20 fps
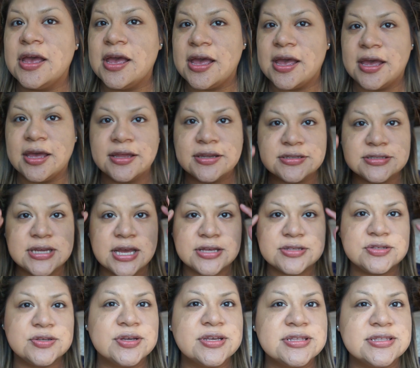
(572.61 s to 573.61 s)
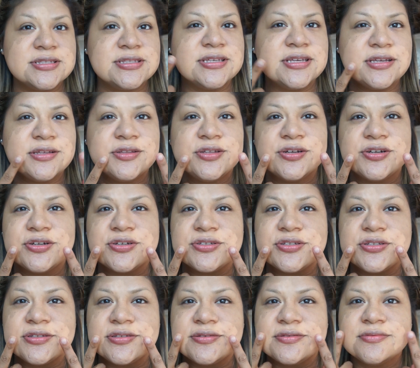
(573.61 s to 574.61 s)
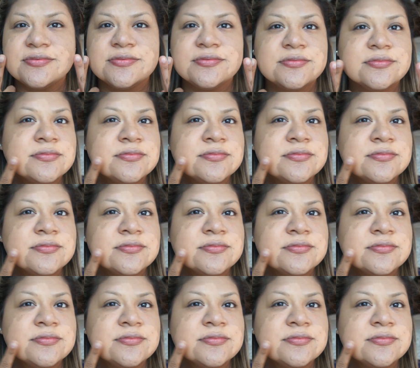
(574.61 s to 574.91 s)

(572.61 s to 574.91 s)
and as you can see, there's